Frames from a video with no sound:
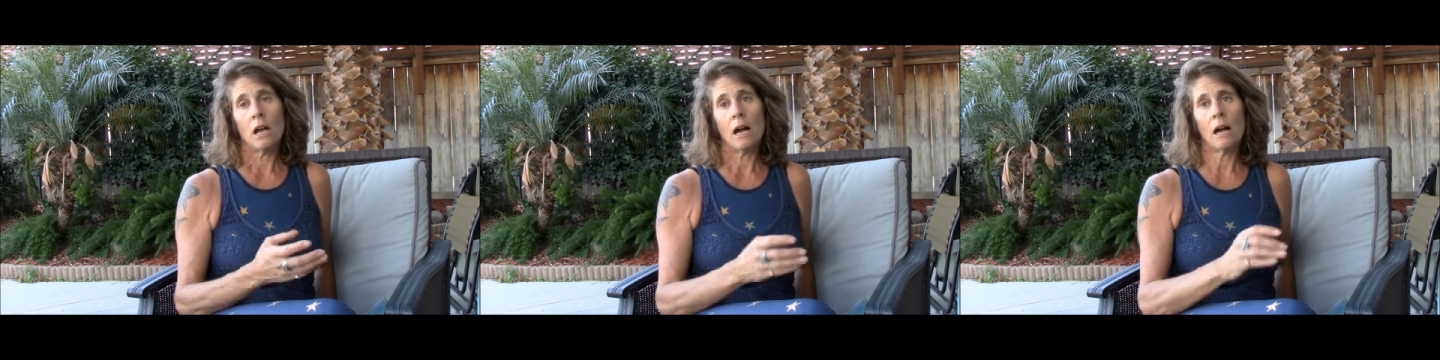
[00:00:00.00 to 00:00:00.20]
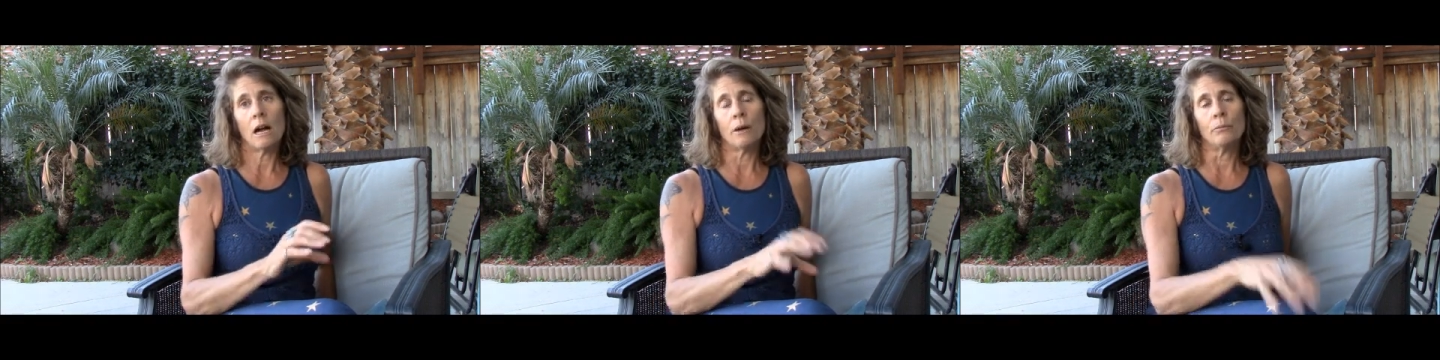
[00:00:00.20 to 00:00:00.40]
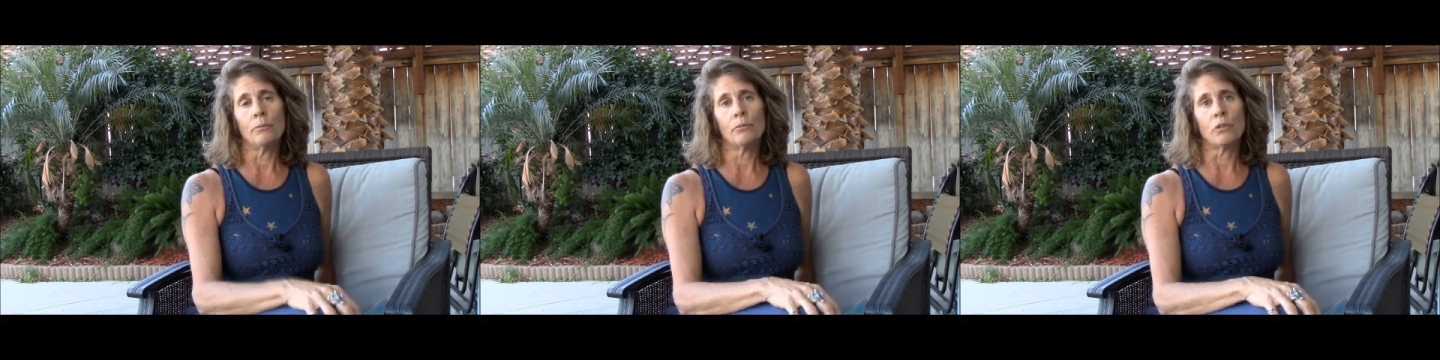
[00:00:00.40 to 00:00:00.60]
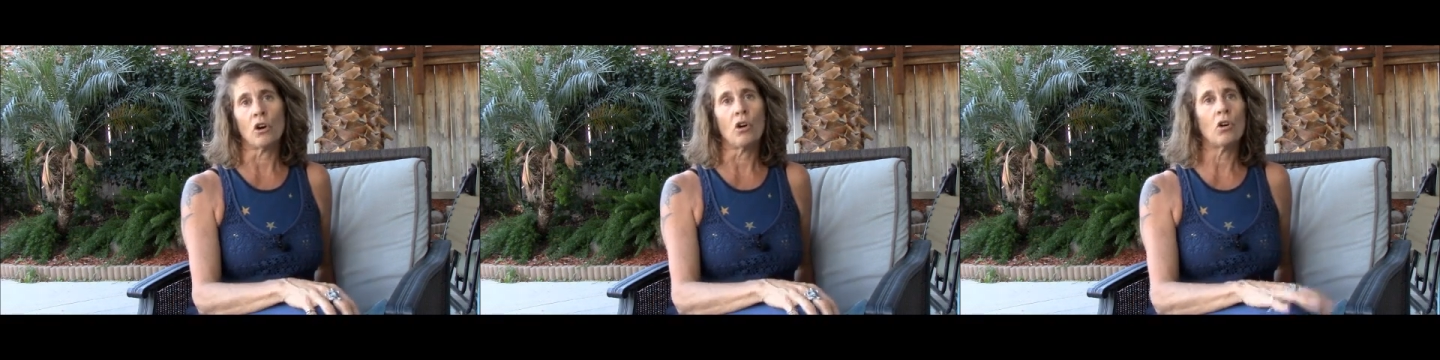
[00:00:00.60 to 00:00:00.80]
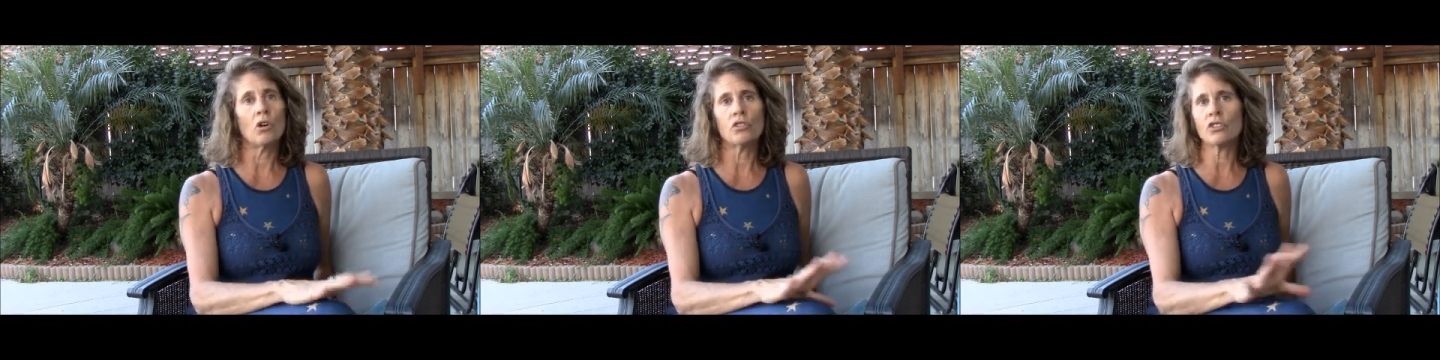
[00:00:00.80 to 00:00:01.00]
The
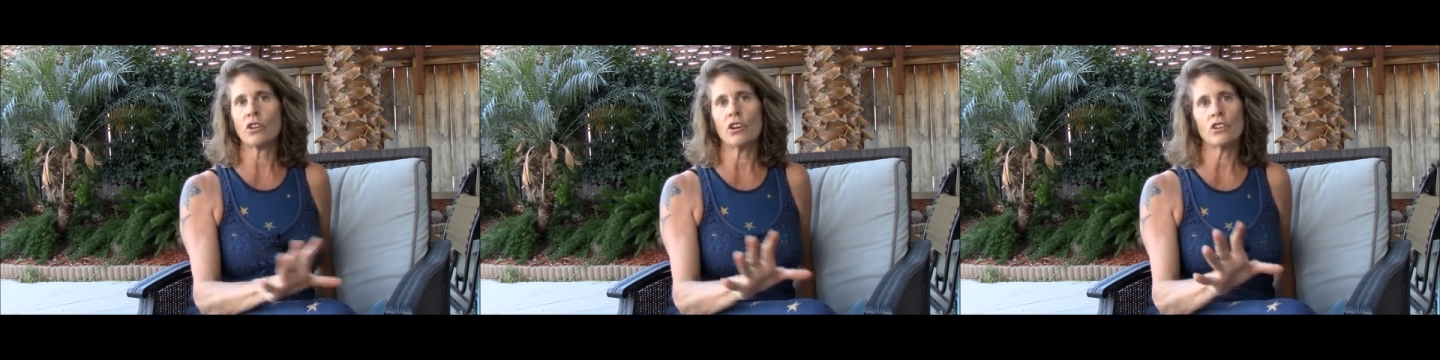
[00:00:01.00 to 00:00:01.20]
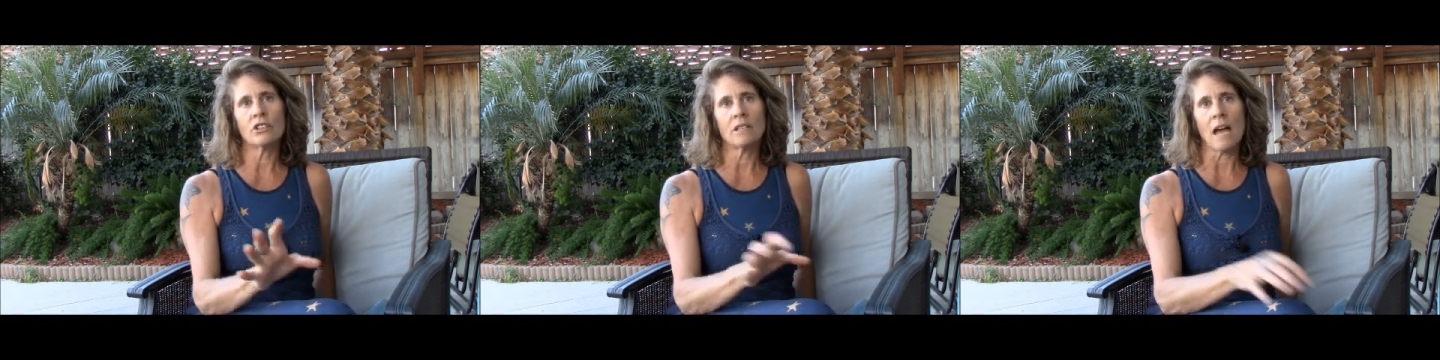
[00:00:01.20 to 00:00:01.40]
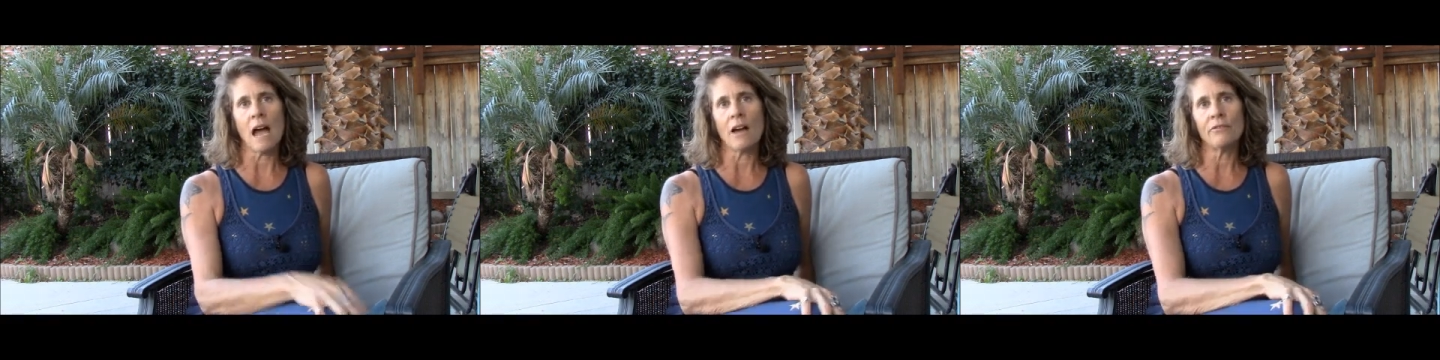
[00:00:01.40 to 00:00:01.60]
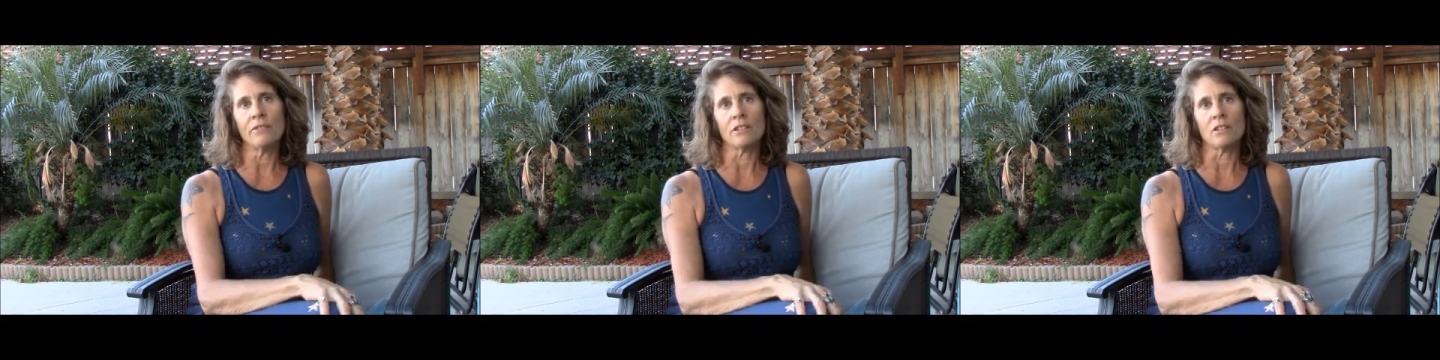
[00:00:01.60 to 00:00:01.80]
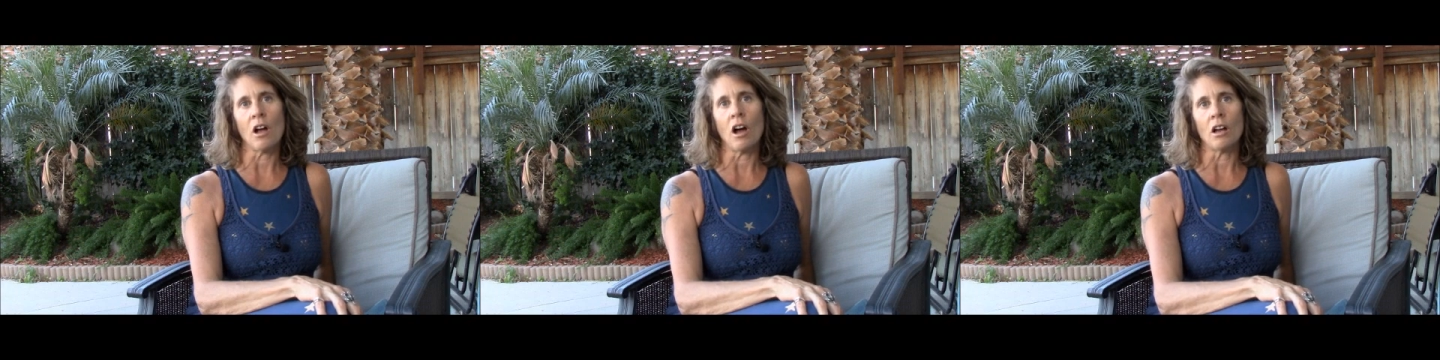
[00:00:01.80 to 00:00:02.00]
whole SCAR staff
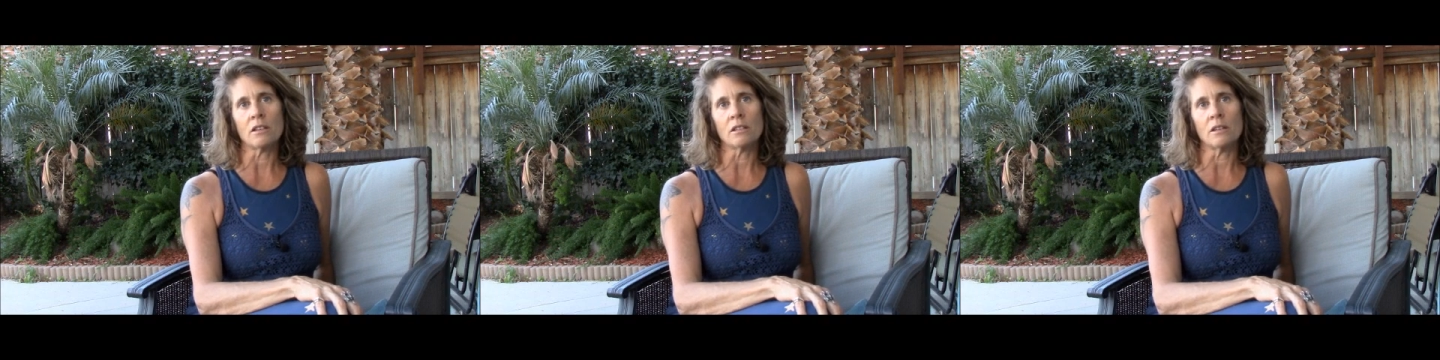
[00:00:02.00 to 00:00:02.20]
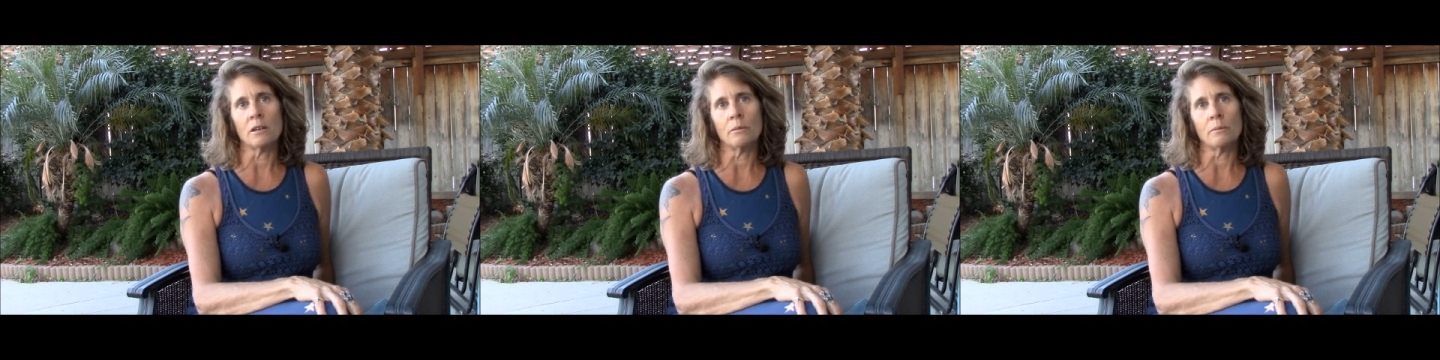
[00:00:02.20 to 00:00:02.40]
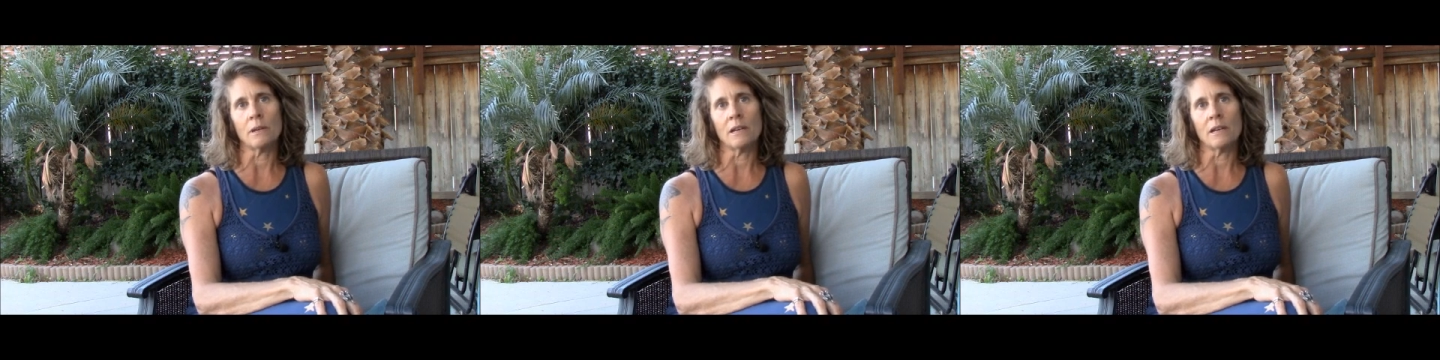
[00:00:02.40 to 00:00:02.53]
is awesome,